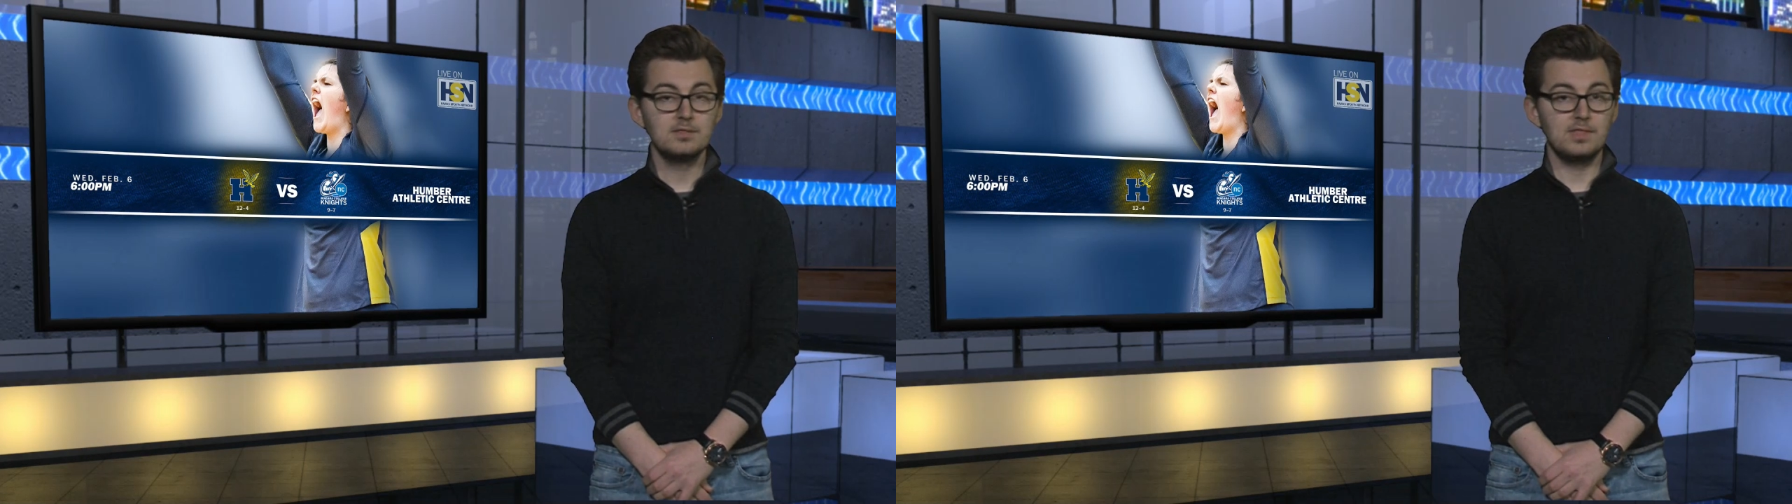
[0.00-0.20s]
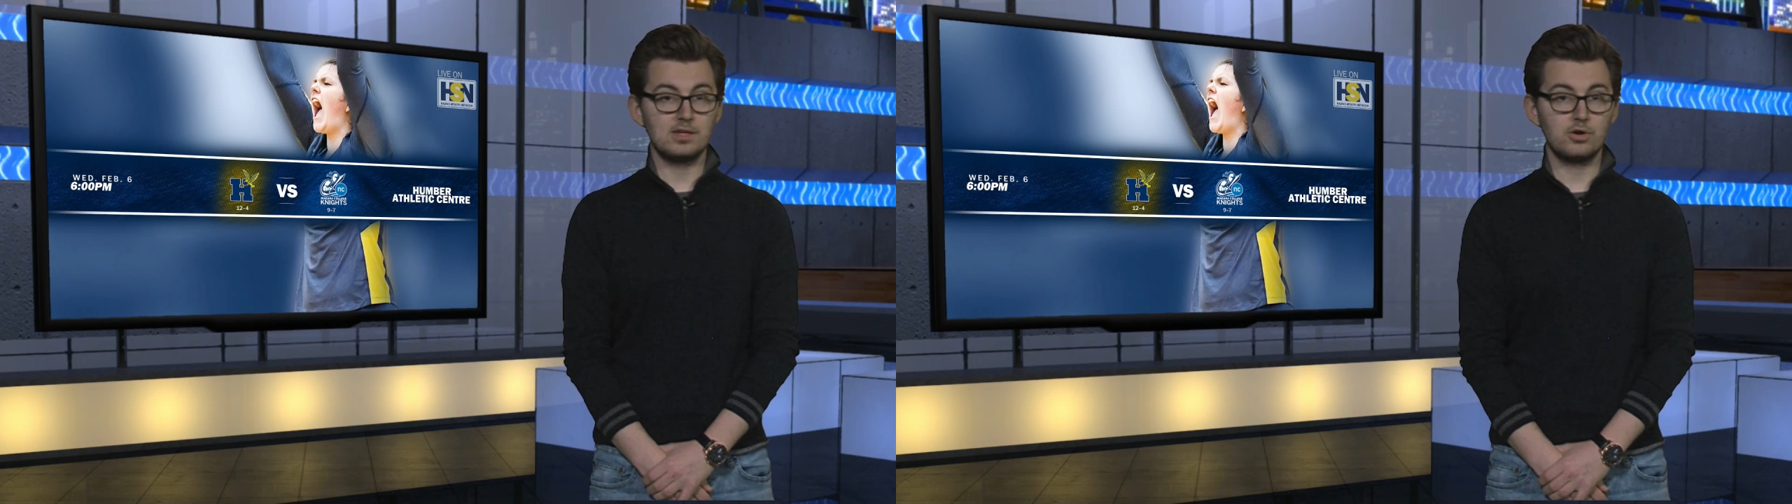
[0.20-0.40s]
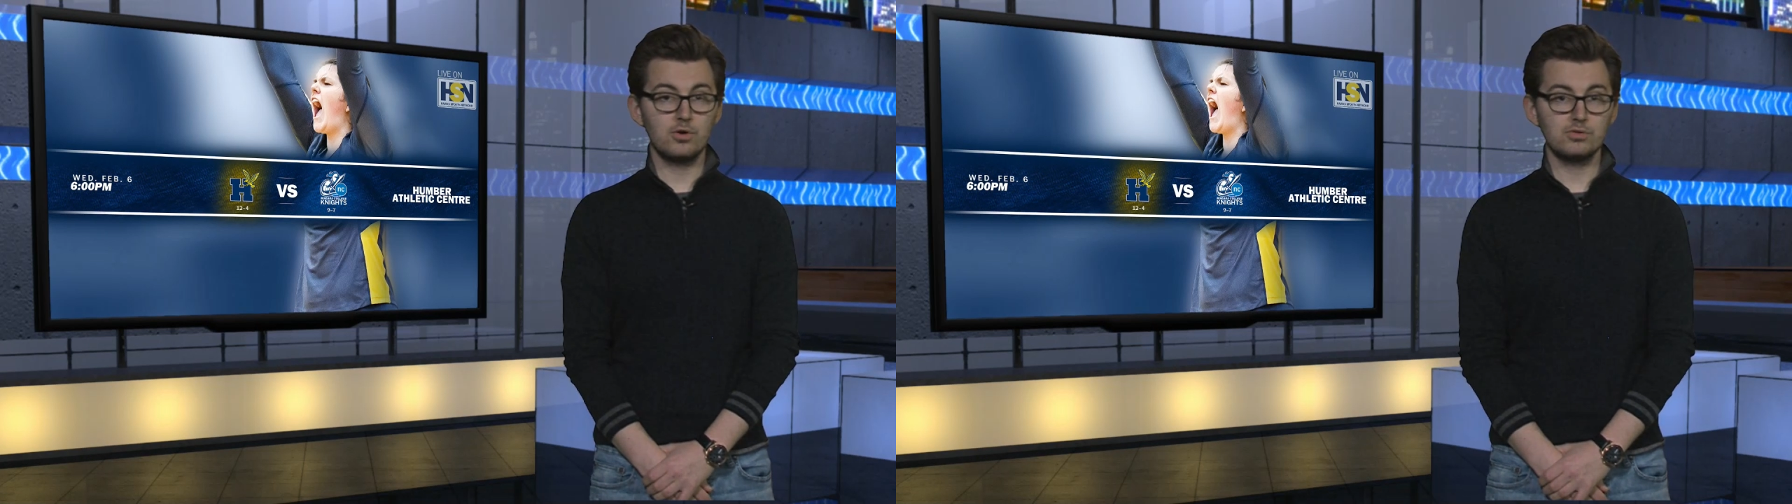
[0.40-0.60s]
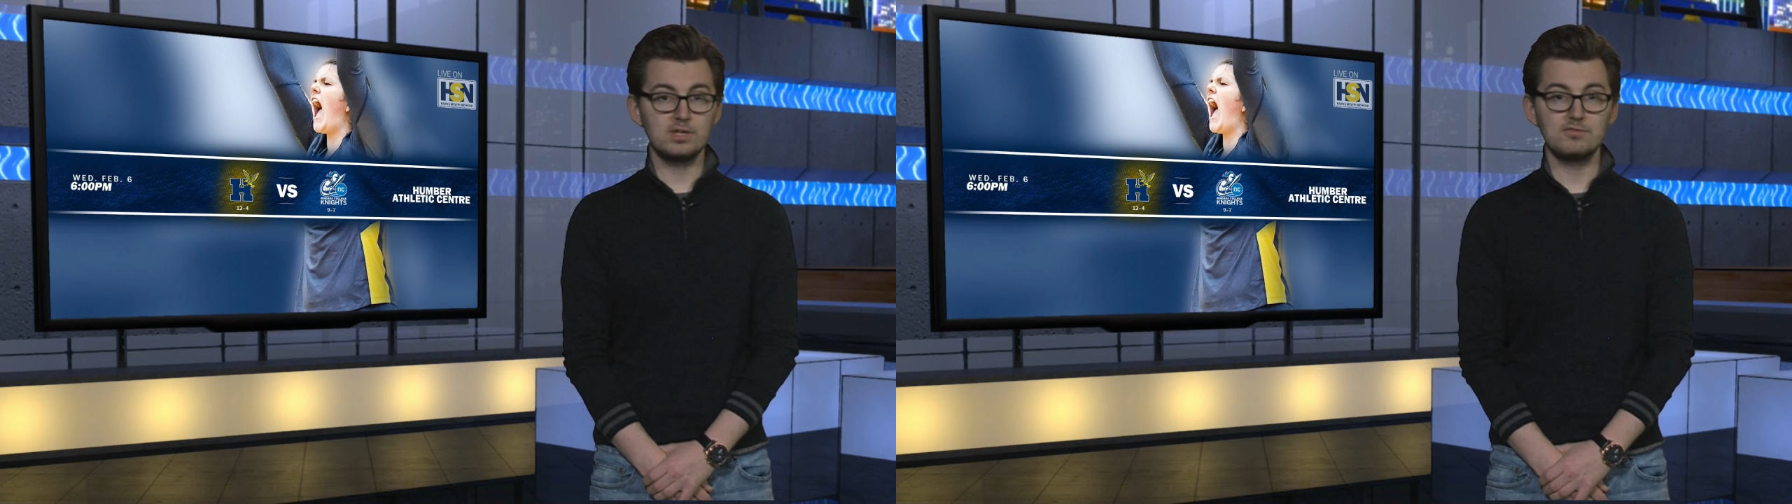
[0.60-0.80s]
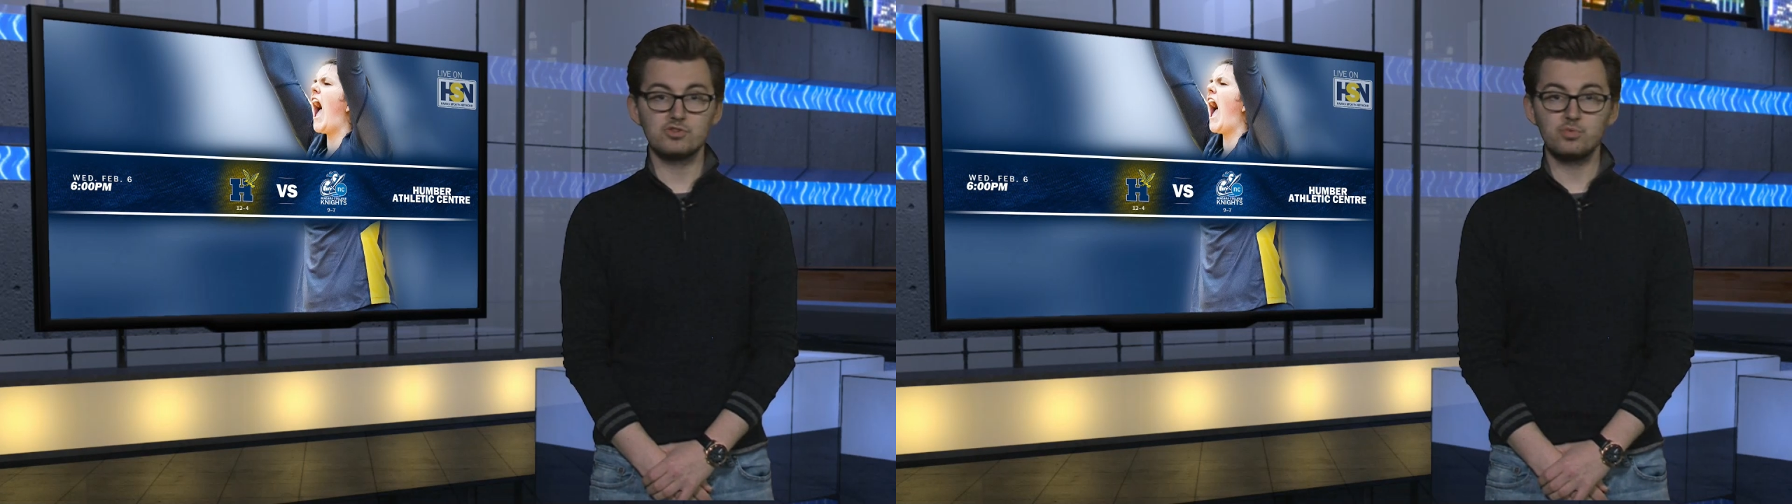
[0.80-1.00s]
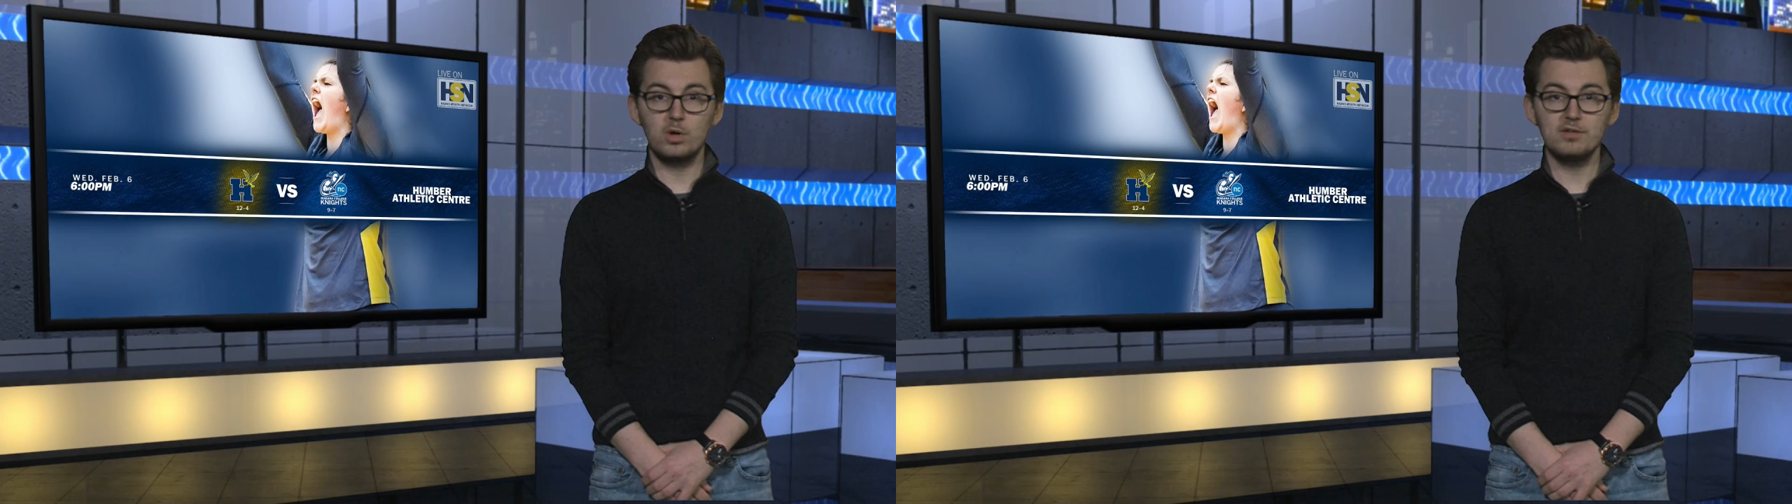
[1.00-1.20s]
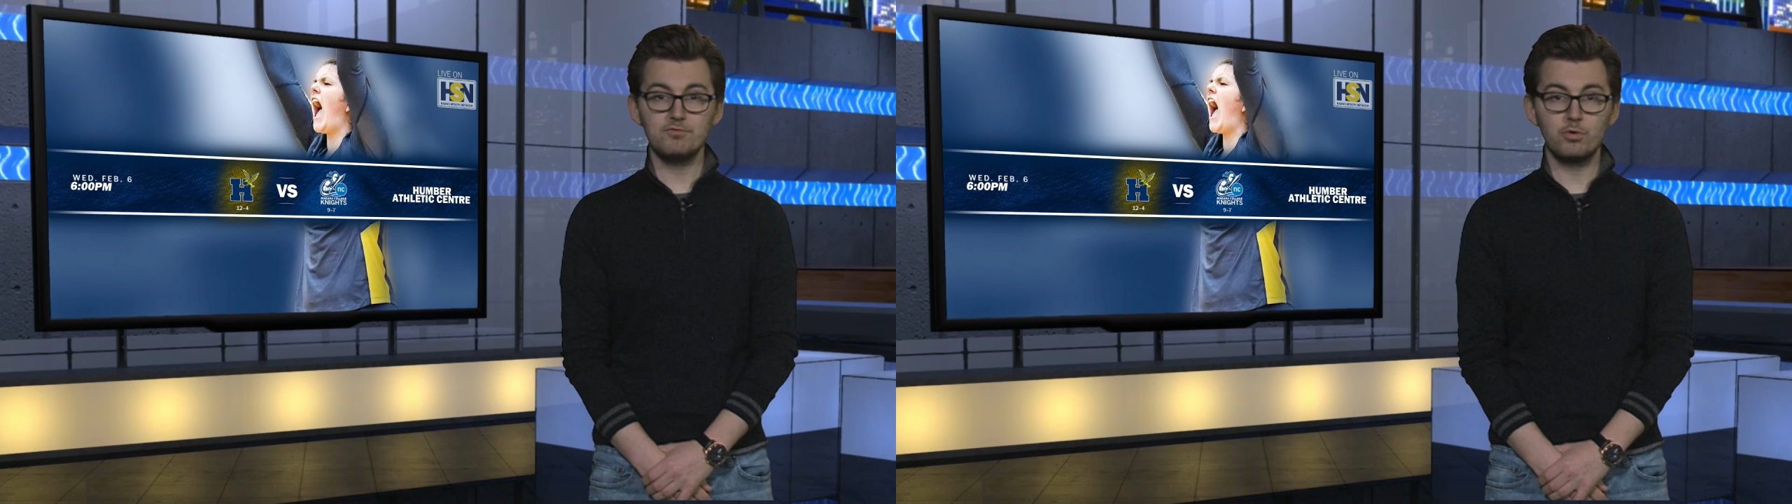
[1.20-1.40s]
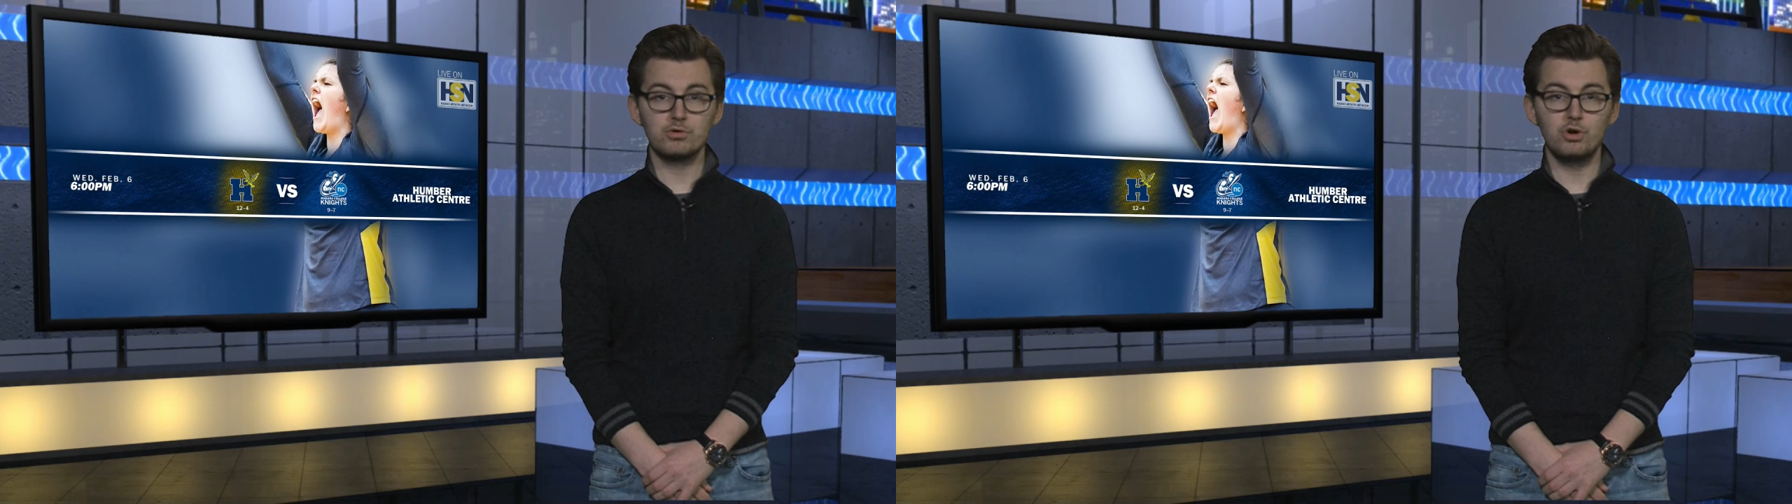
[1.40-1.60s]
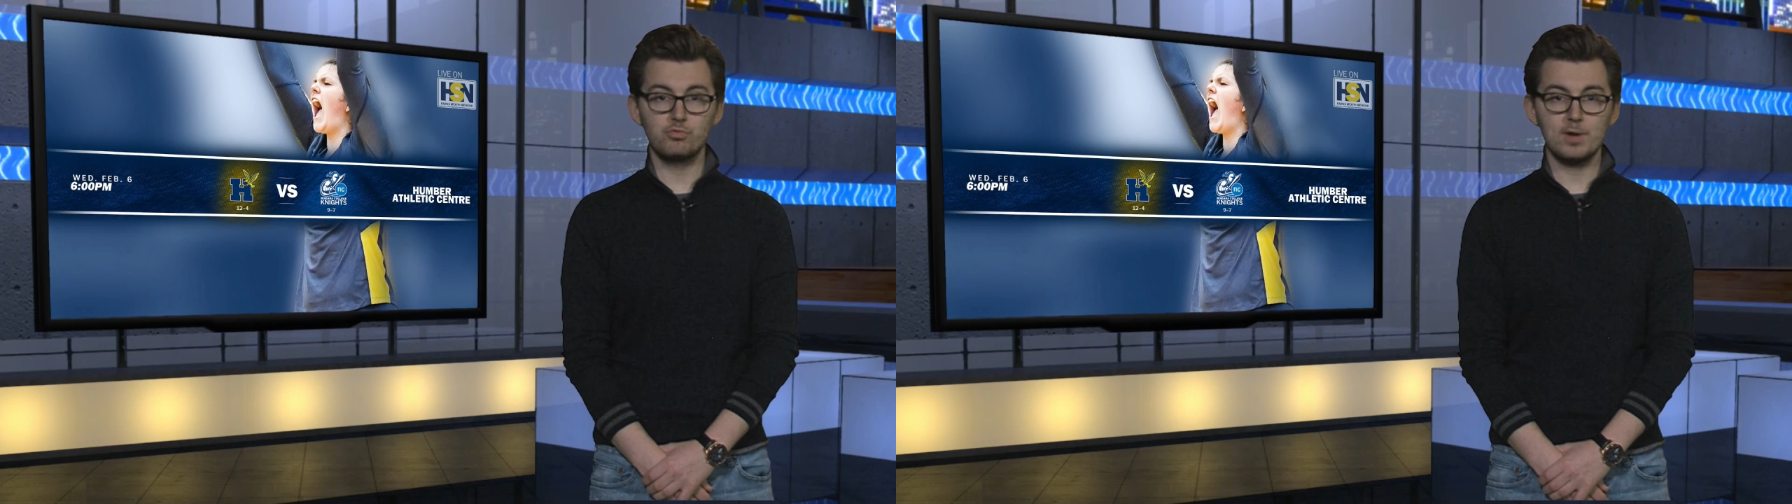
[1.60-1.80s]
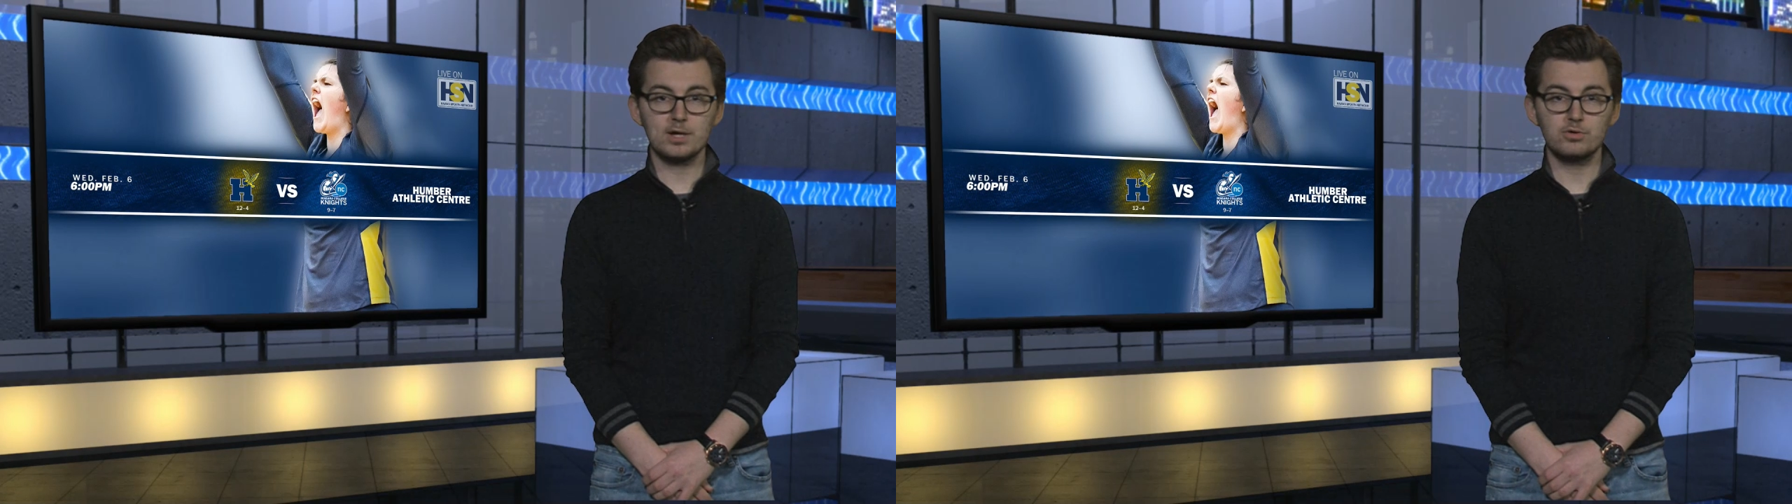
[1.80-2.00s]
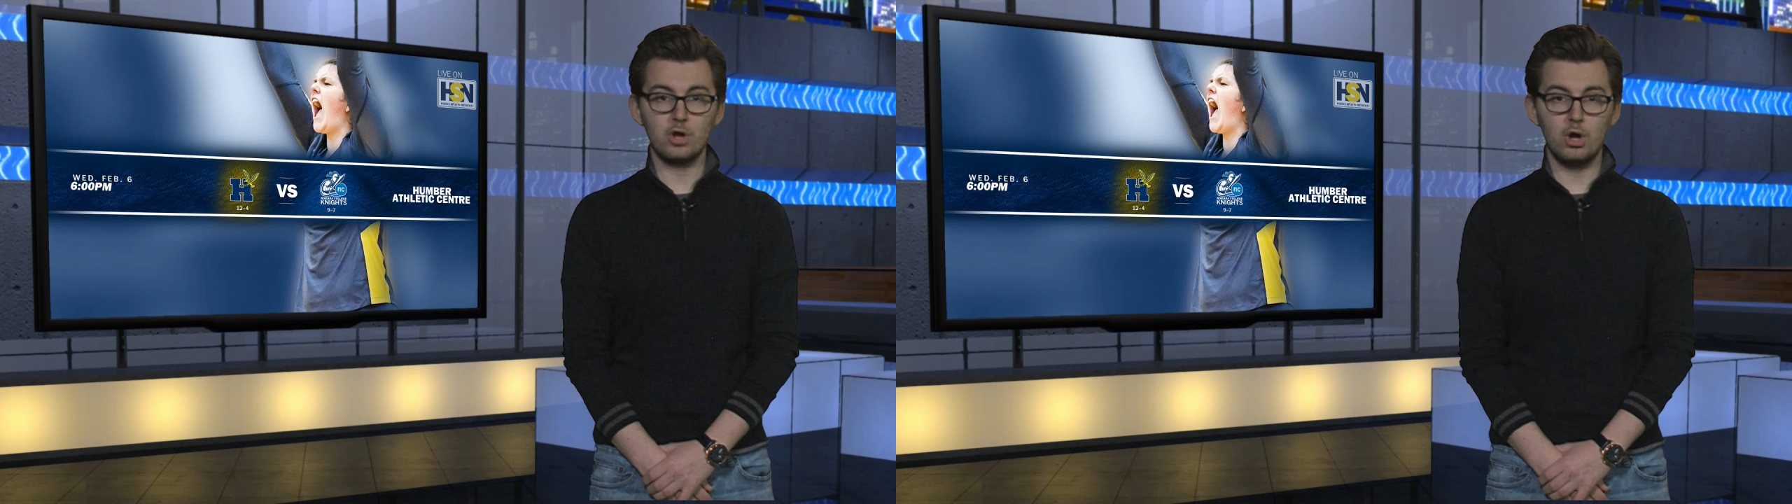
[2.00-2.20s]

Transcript: They currently have a 24-0 record